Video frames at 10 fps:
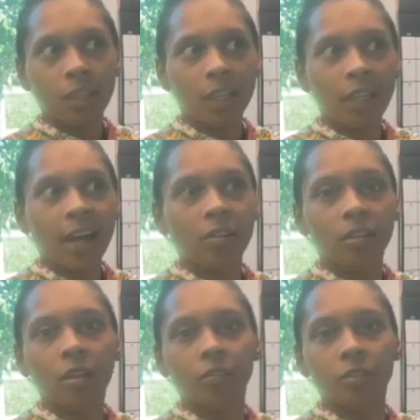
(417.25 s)
Allow
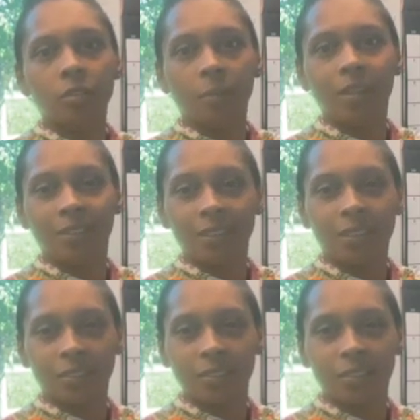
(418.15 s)
love to make
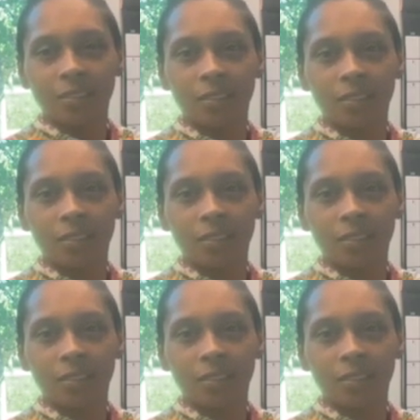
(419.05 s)
sense.